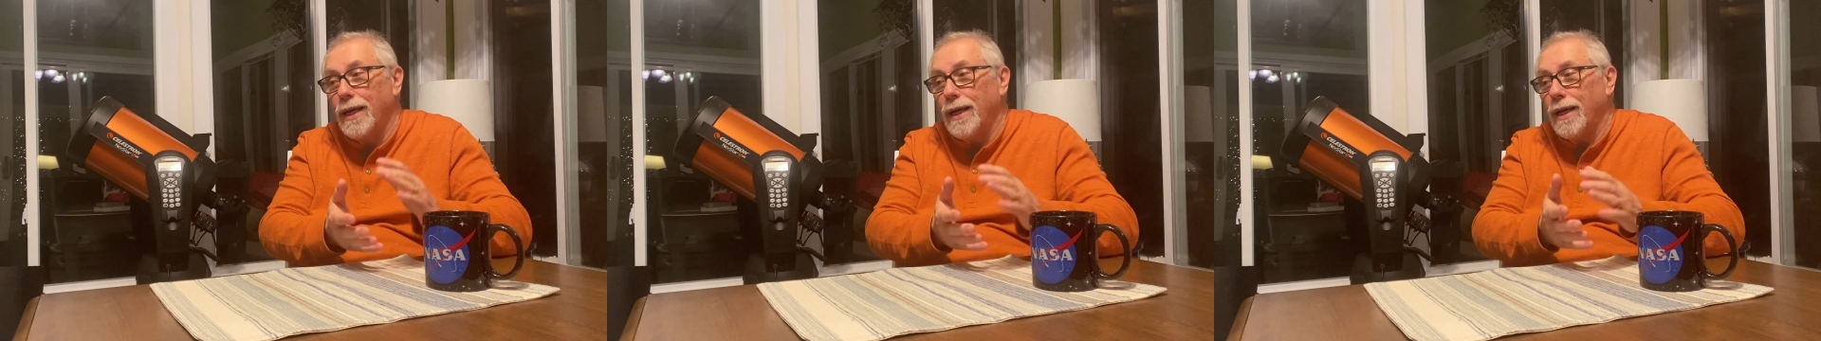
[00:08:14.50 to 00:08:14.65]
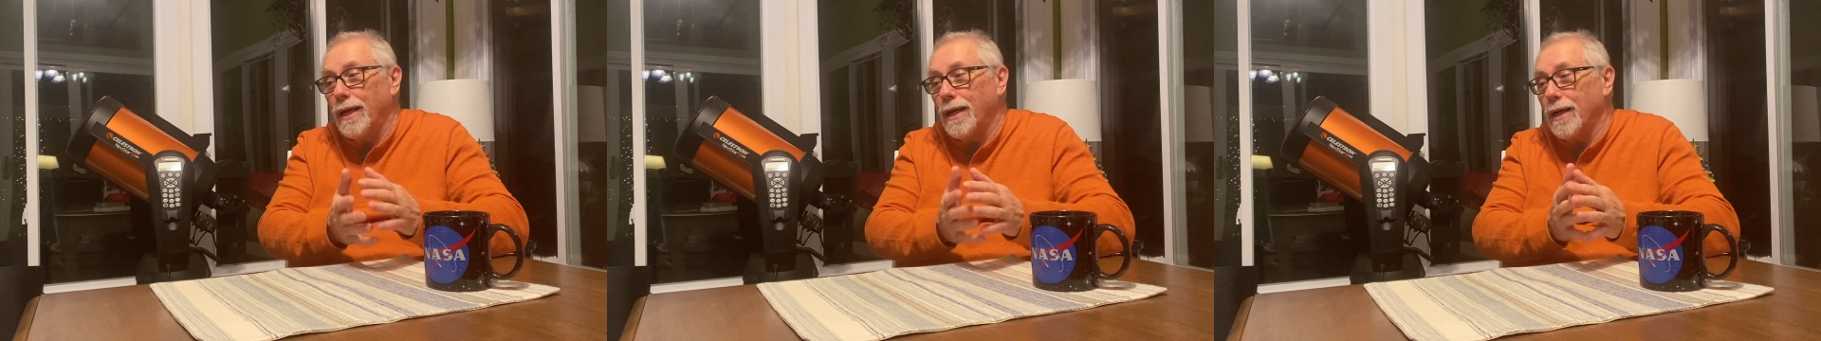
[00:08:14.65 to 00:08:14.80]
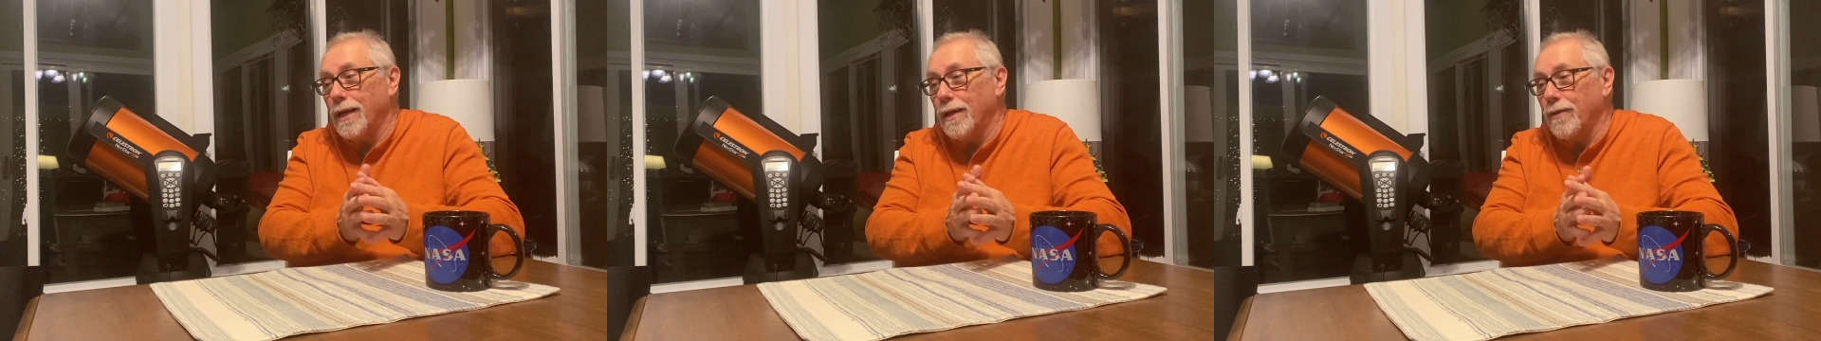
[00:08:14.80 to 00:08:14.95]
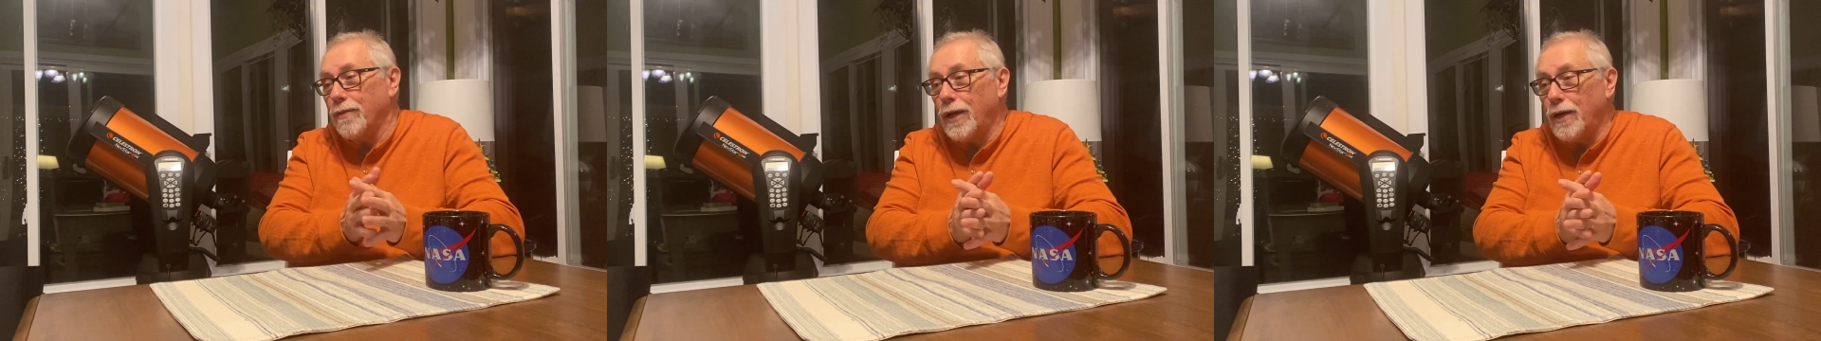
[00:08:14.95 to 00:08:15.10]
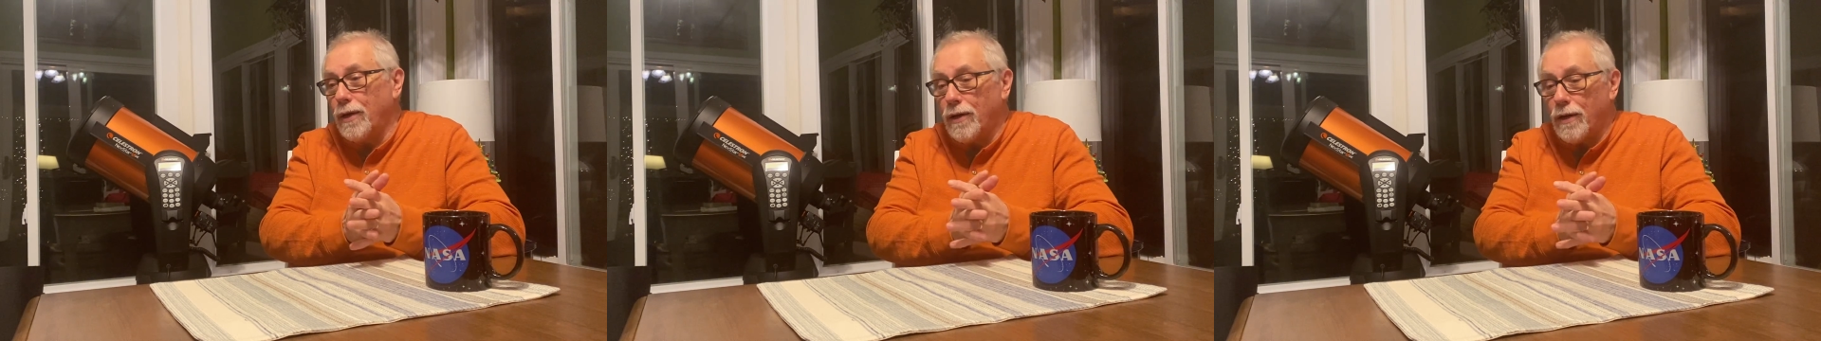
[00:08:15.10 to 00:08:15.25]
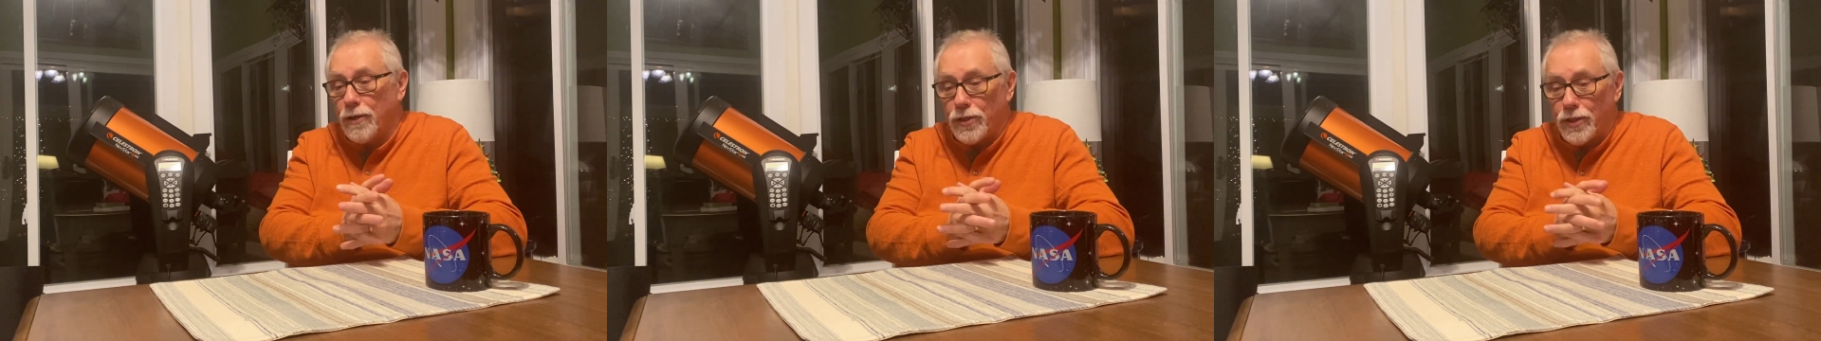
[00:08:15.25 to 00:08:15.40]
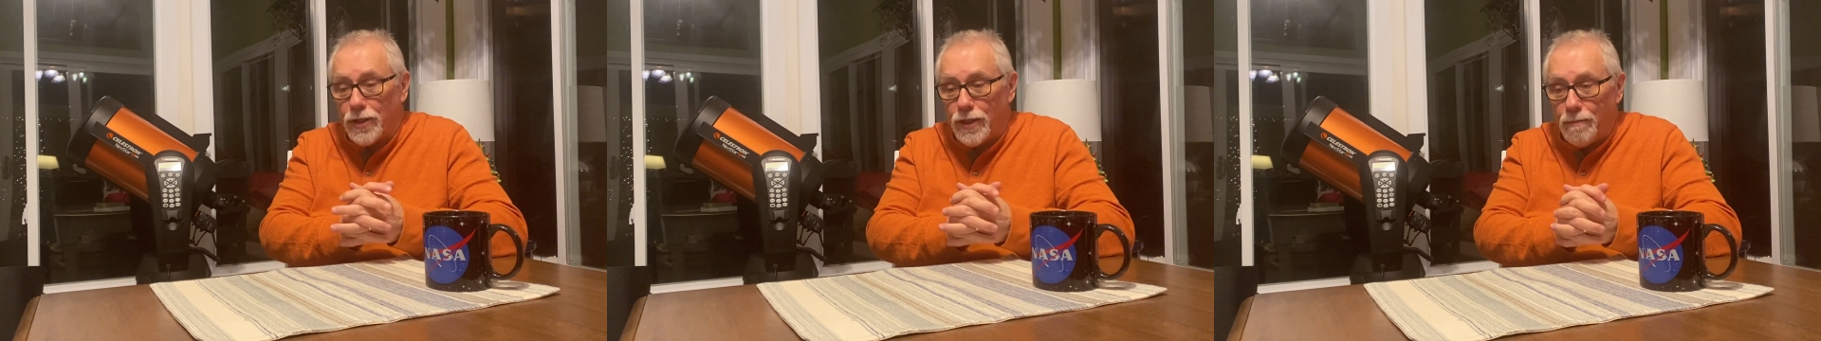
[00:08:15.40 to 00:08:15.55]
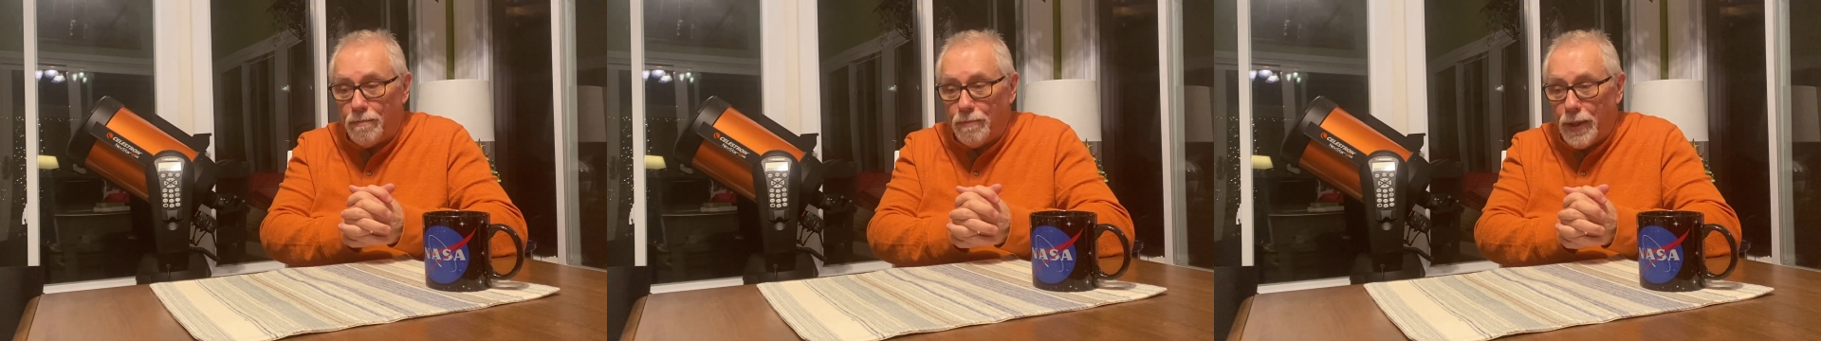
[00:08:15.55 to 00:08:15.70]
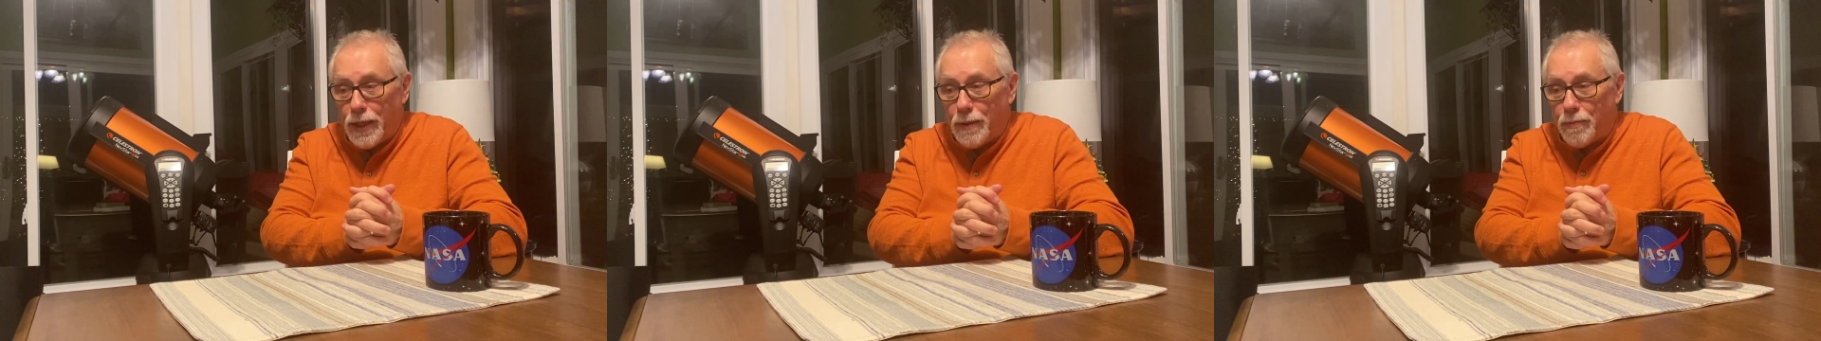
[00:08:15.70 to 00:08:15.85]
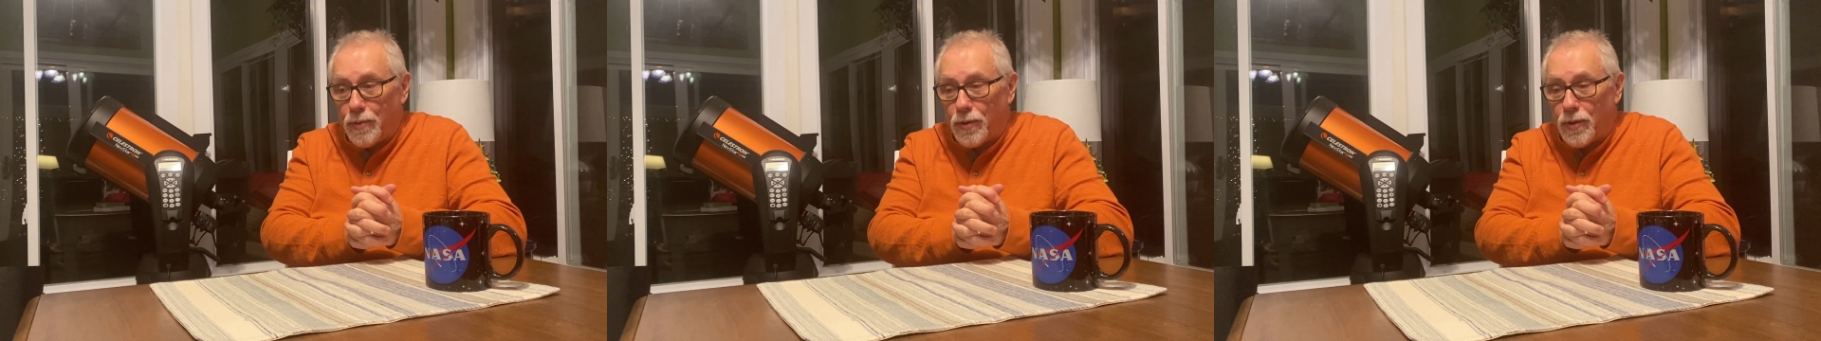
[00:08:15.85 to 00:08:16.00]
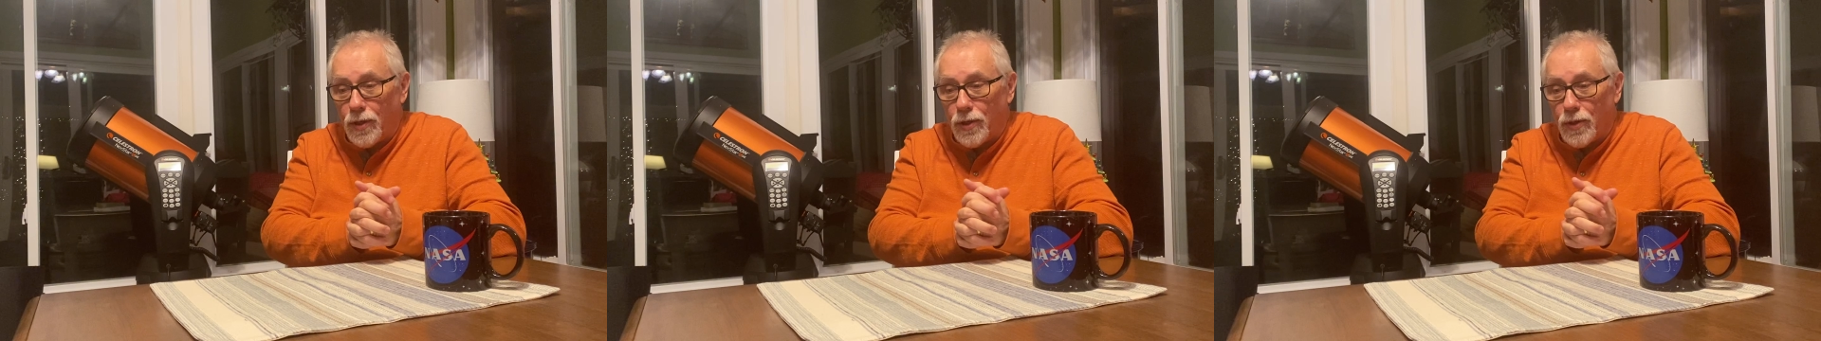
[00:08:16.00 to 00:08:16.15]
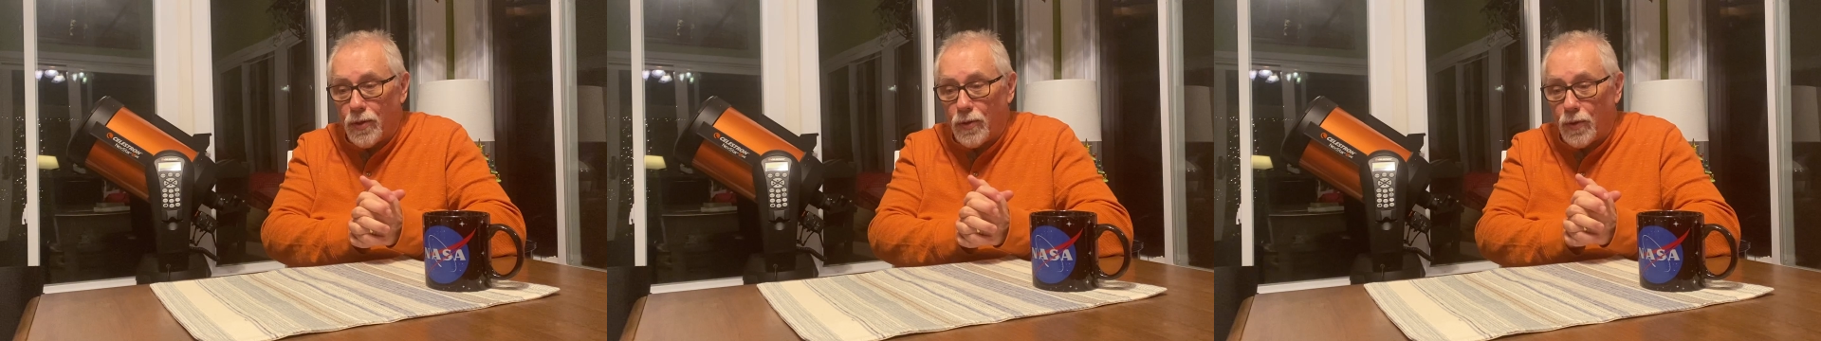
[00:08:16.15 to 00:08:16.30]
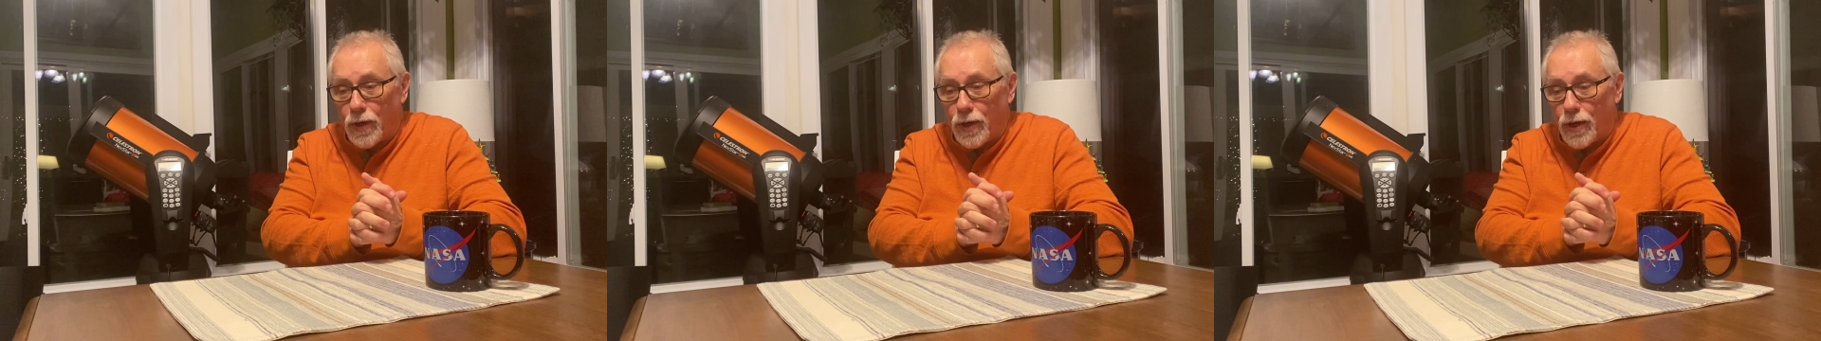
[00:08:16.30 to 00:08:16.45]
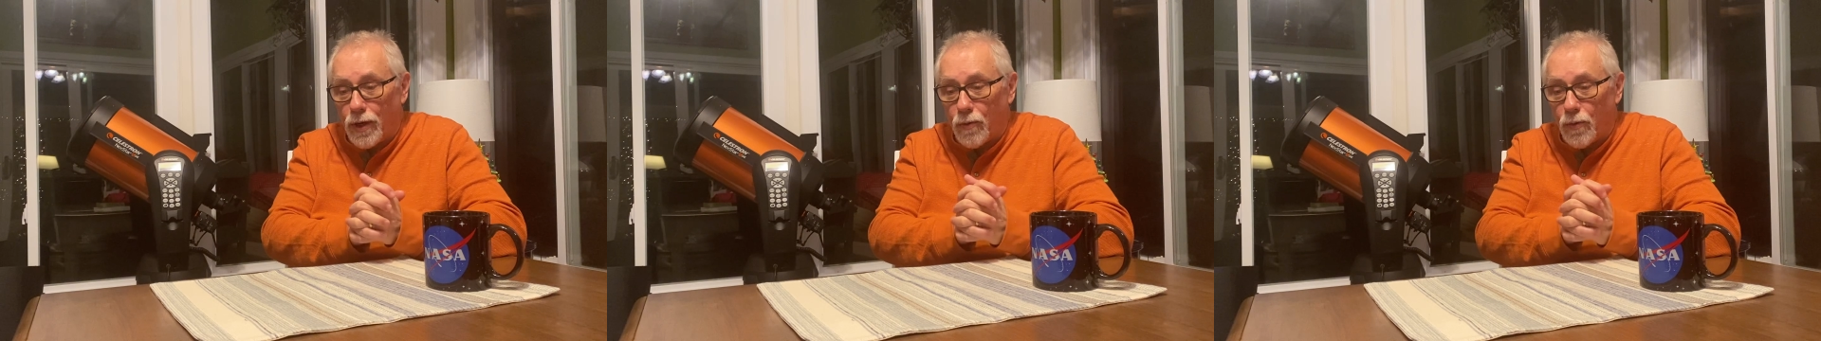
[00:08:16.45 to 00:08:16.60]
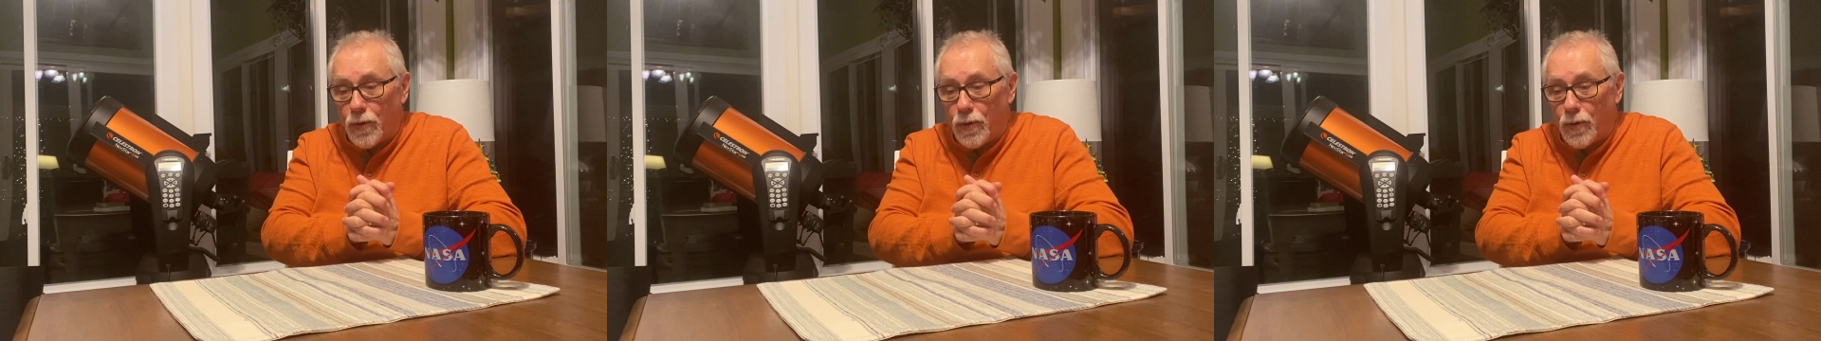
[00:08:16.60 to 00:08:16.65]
There are some people who are